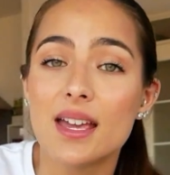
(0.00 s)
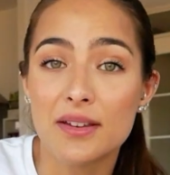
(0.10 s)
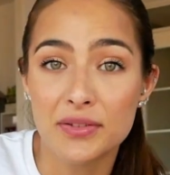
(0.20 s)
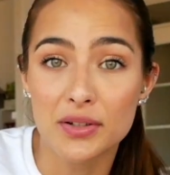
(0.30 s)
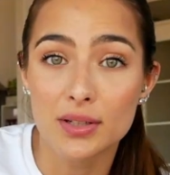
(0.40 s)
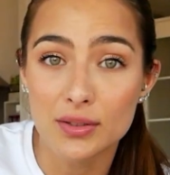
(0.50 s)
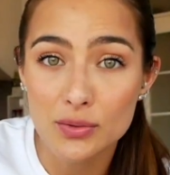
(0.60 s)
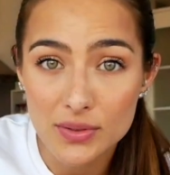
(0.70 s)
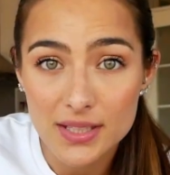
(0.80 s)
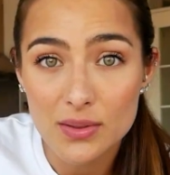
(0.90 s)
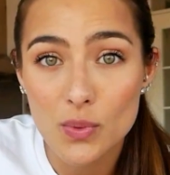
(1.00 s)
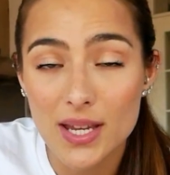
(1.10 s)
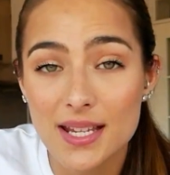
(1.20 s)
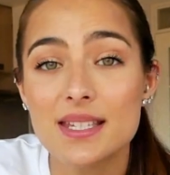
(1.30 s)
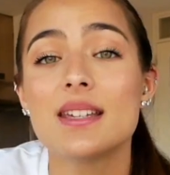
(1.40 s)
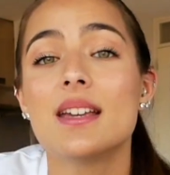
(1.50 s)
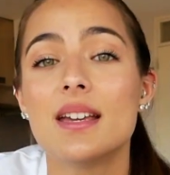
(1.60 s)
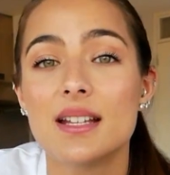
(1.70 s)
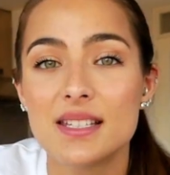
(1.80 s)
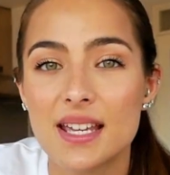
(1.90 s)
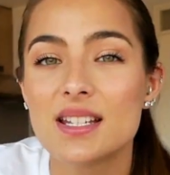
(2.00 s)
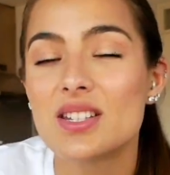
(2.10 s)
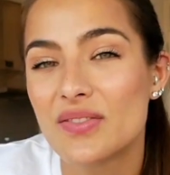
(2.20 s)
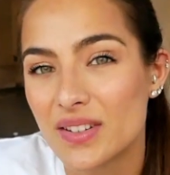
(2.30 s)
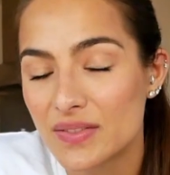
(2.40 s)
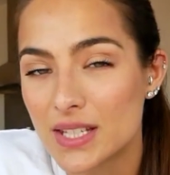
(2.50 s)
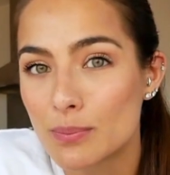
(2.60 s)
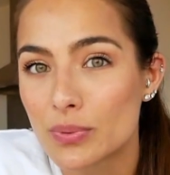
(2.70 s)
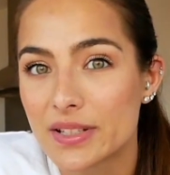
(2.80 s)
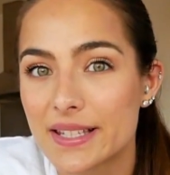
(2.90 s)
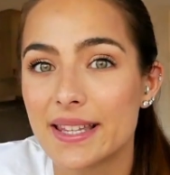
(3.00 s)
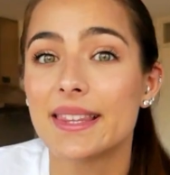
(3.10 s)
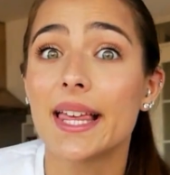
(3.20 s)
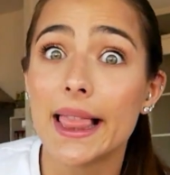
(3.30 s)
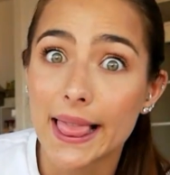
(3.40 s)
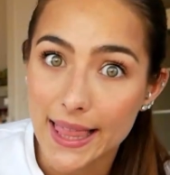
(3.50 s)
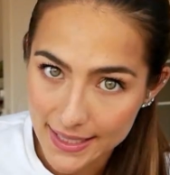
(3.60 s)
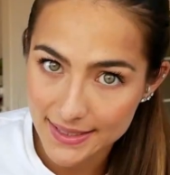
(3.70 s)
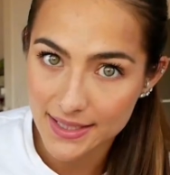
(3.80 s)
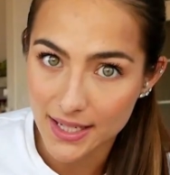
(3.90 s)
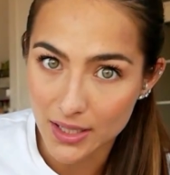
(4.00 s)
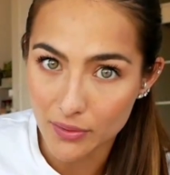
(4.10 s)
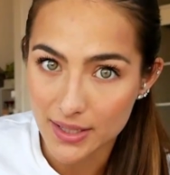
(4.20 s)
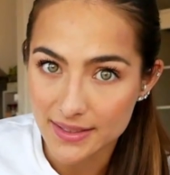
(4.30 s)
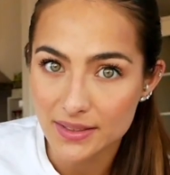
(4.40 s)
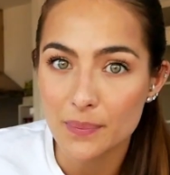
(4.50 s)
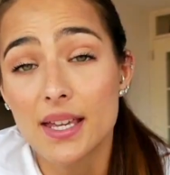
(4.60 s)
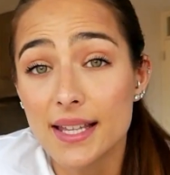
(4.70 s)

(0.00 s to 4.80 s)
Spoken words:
If you're losing weight, 10 to 15% less calories.